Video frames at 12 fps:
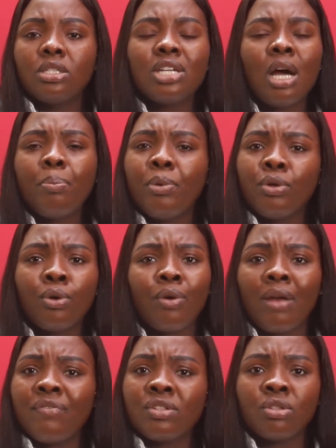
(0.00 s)
Child
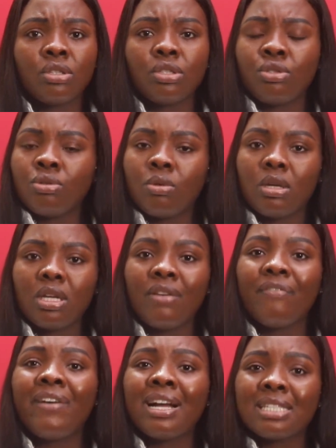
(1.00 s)
pornography is not a joke.
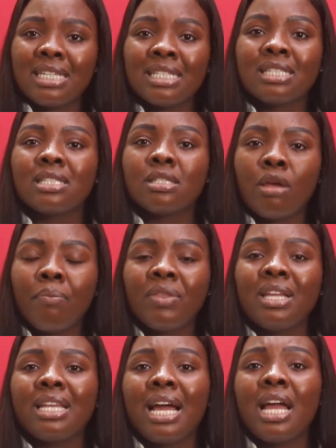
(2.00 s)
In fact, it's
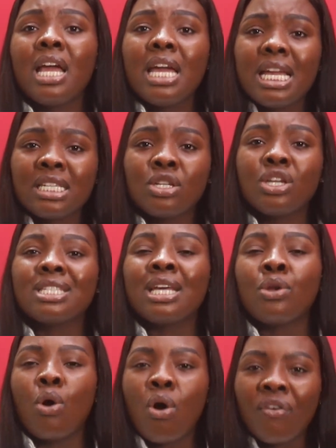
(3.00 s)
something that is
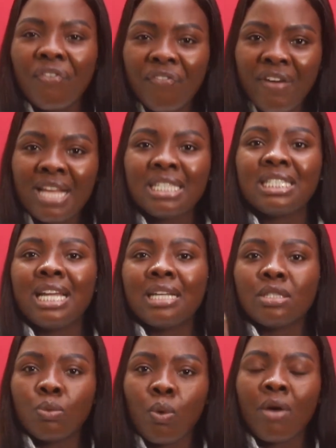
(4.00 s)
an offense
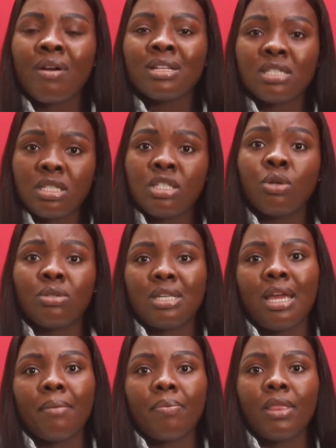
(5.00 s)
that warrants jail
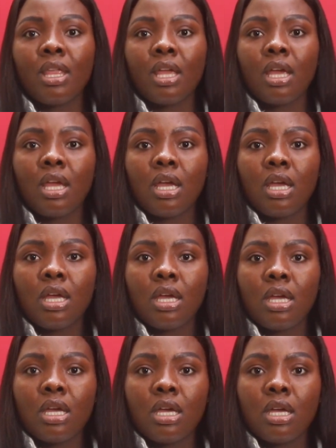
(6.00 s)
time.
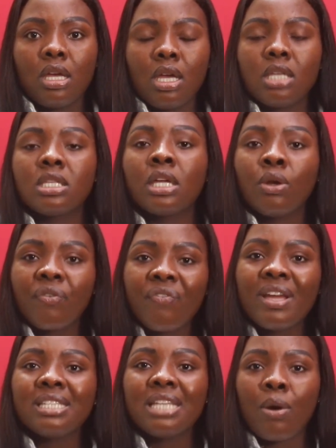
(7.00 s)
It's an
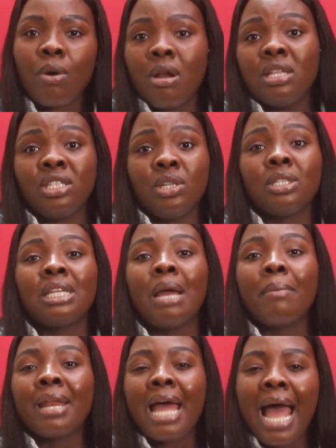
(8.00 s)
offense that warrants jail
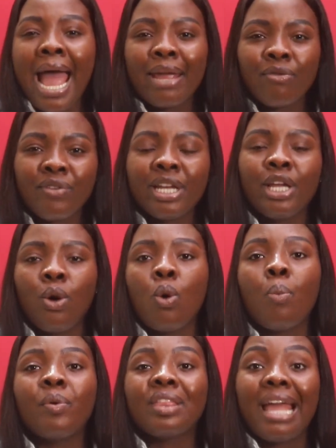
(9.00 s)
time. And I really
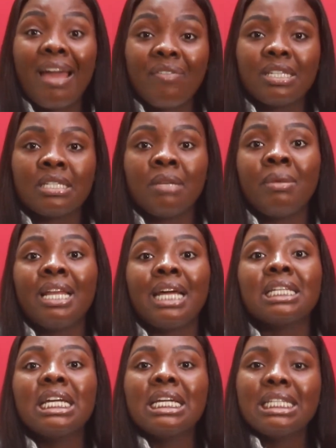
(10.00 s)
hope with everything in me
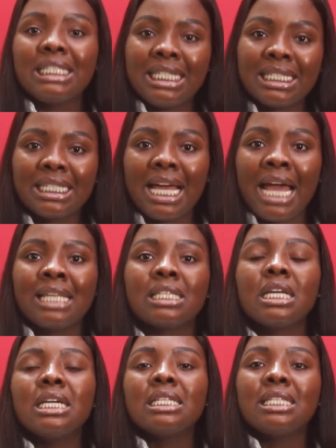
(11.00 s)
that these guys,
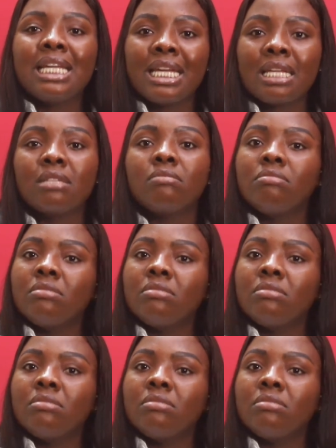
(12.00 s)
they